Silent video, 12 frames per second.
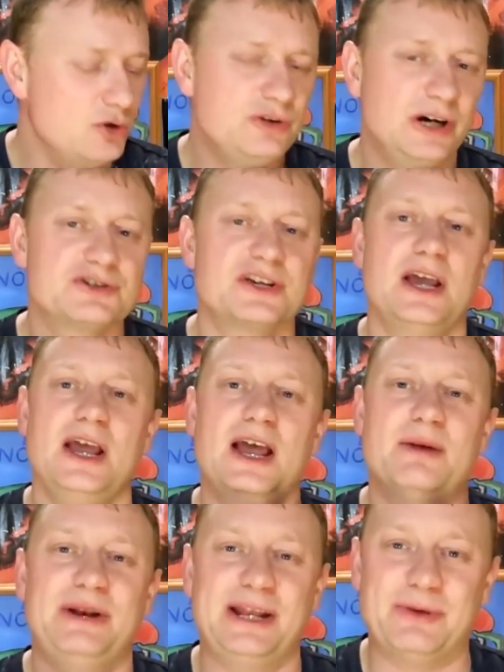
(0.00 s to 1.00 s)
Who knows?
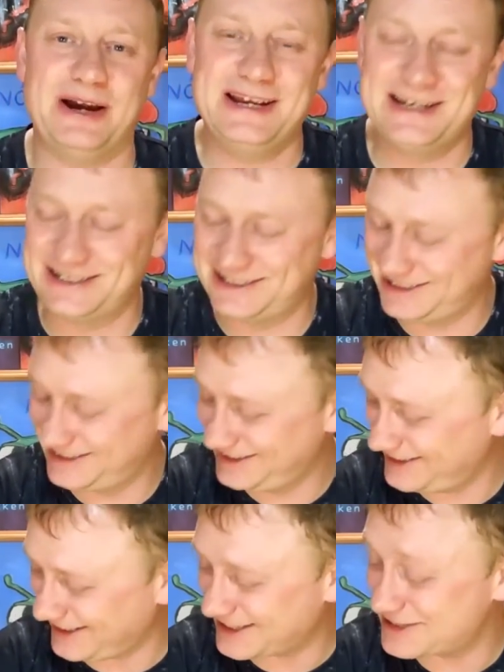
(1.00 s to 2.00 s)
But anyway,
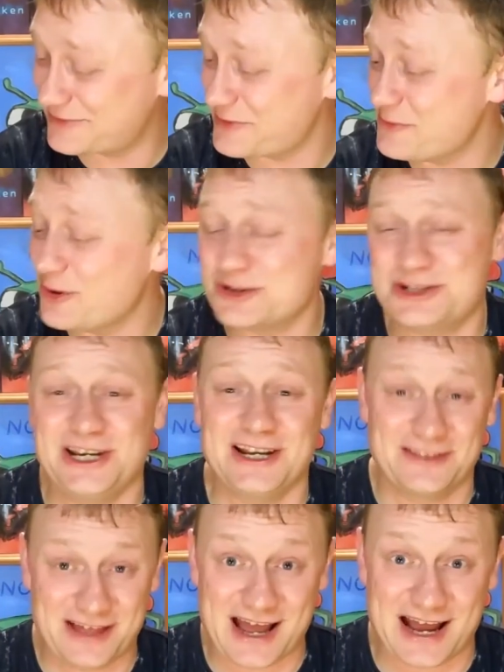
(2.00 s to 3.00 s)
thanks for
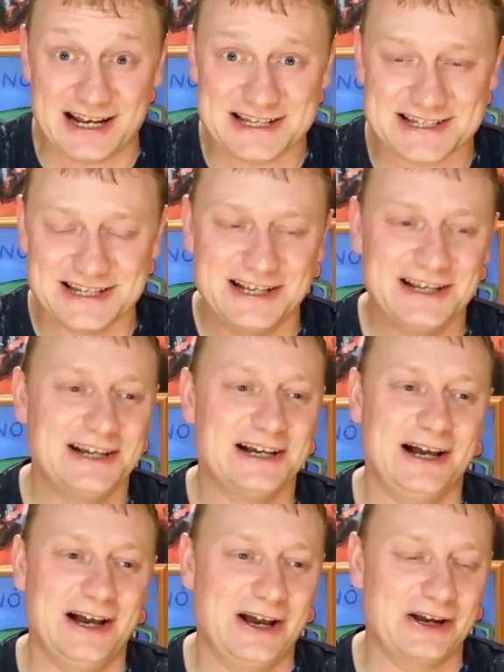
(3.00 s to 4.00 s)
watching that.
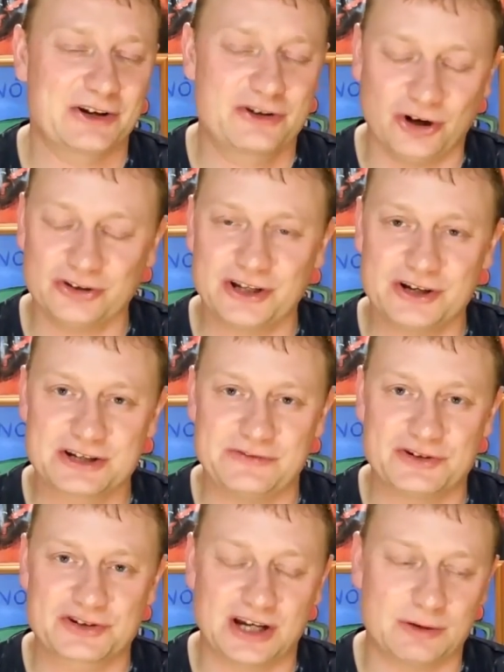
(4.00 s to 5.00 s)
God knows
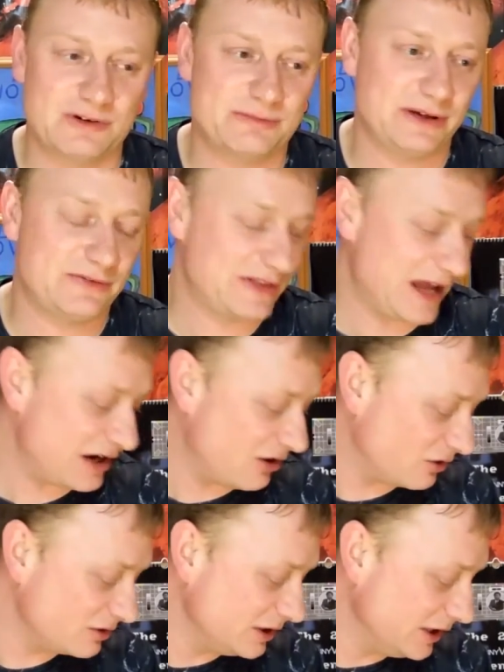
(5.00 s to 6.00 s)
if you stuck with me for that
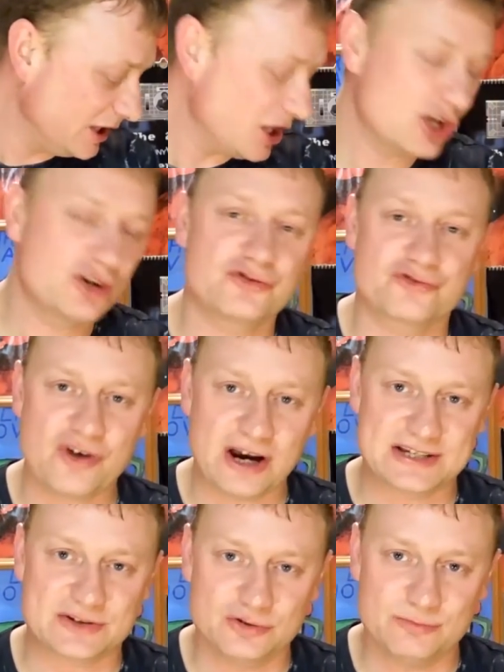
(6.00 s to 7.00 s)
long.
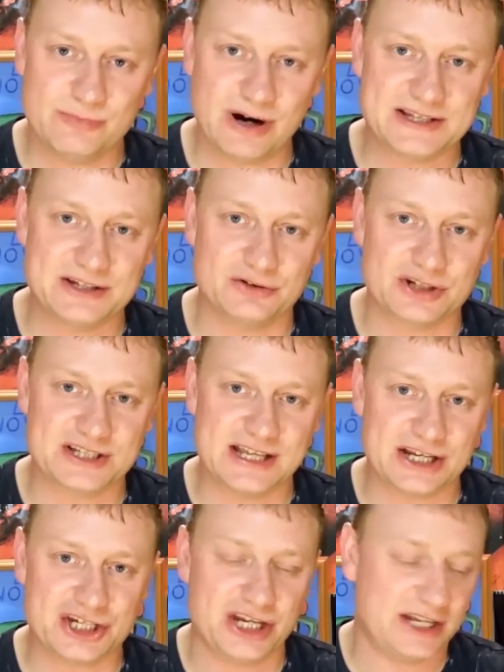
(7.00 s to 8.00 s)
Christ almighty on a
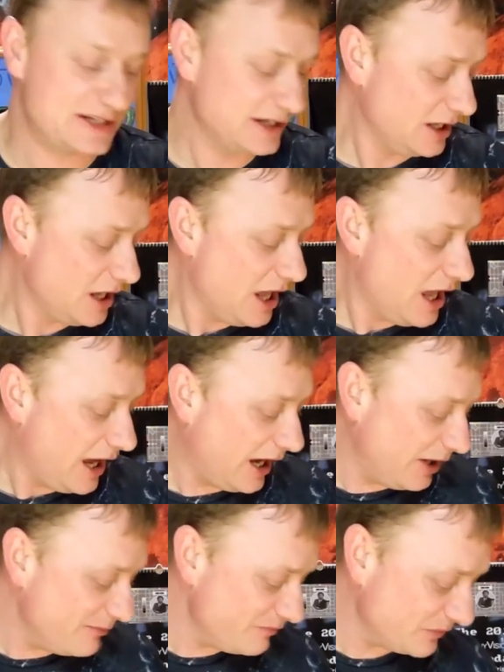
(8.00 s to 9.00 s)
stick shit.
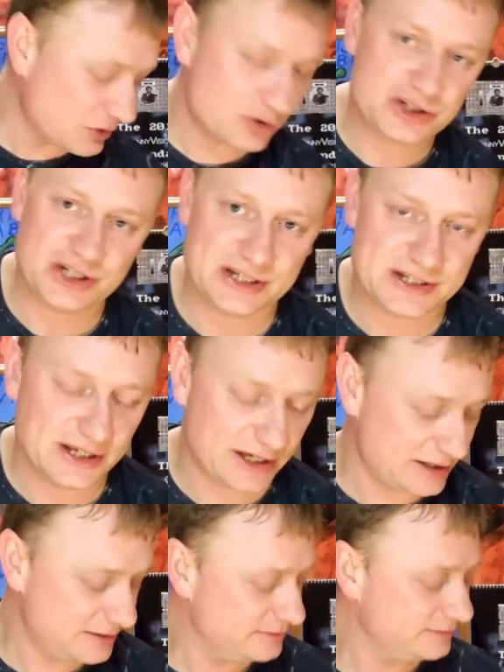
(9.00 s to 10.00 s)
On a shit
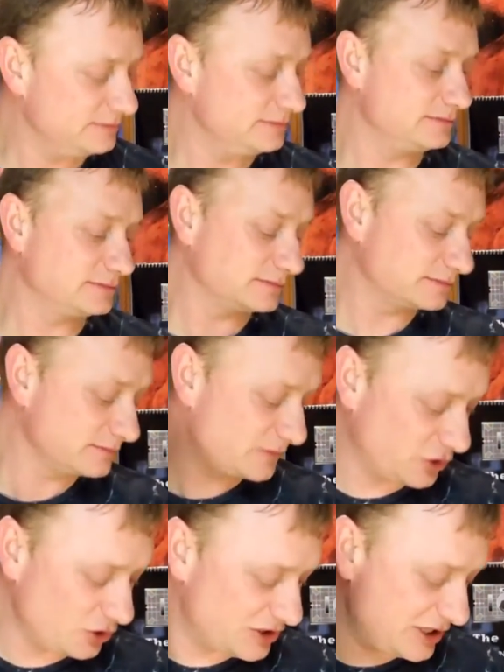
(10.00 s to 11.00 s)
stick.
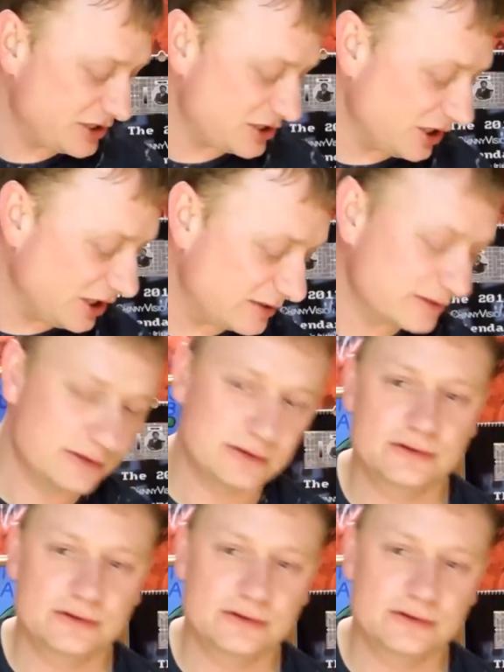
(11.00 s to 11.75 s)
Good t-shirt.